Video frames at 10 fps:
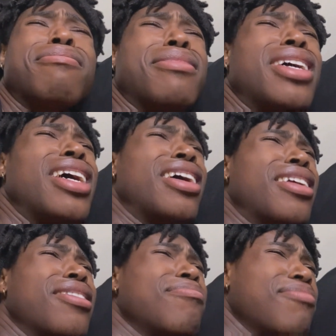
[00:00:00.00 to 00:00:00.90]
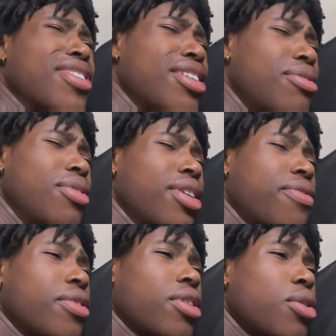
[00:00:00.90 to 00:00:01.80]
Man, I do not
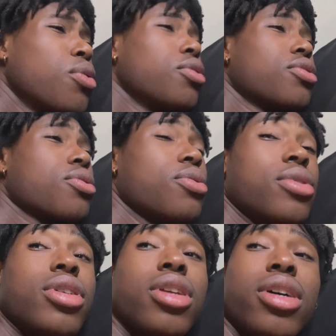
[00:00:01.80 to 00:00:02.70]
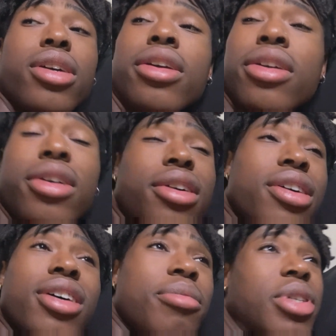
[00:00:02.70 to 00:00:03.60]
feel like going to school today.
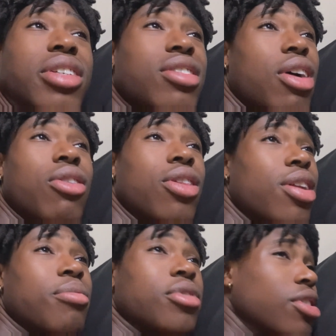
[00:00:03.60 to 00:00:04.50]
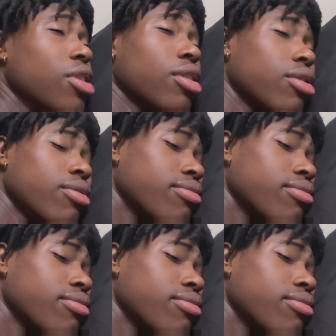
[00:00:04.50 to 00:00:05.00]
I'm gonna just tell her that I'm sick.